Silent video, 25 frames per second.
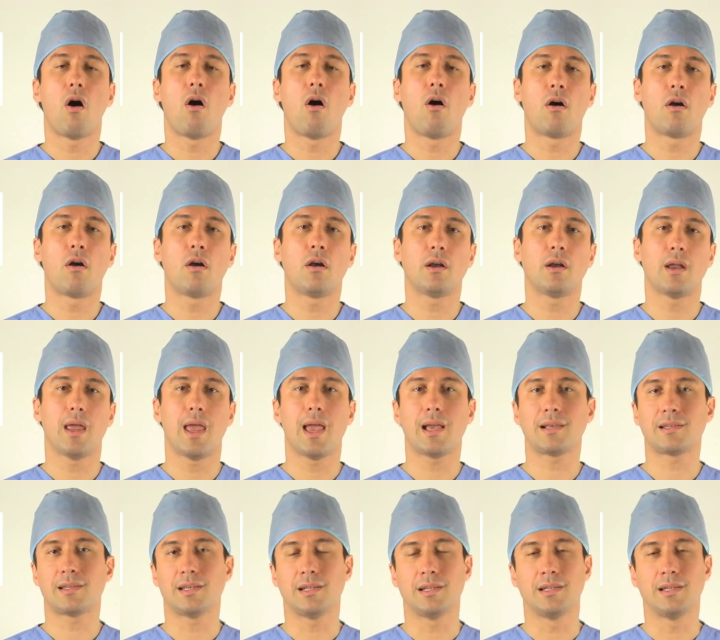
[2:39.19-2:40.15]
are
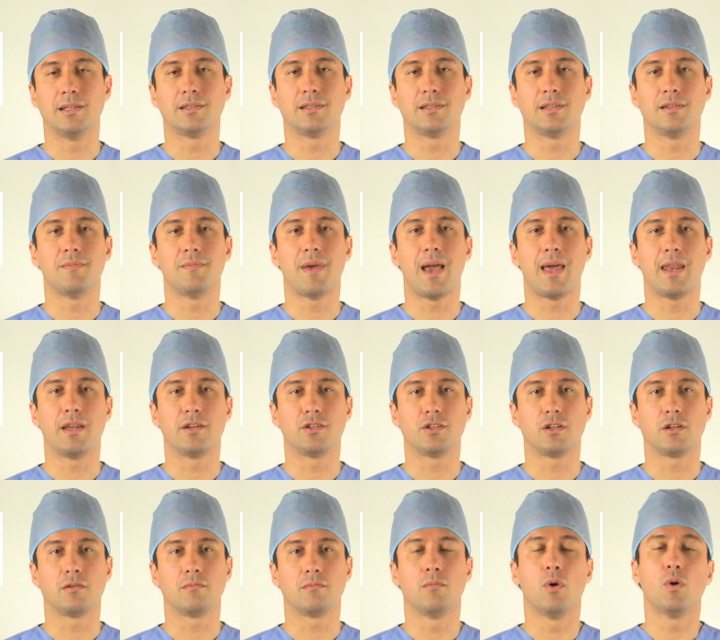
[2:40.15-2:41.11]
excellent in
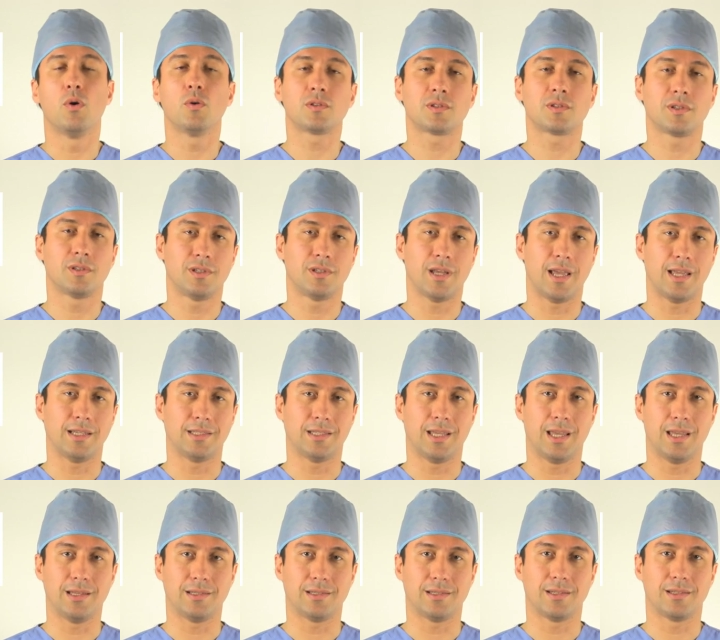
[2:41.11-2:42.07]
managing most tight
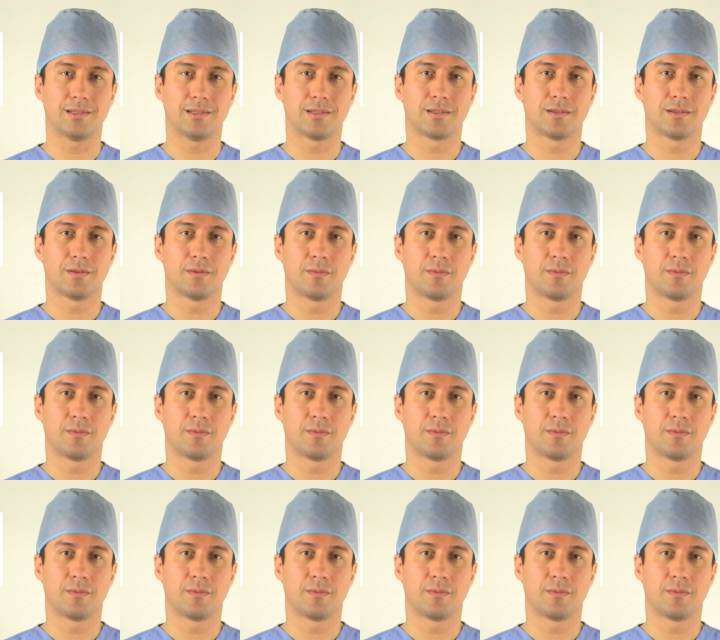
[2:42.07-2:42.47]
cases.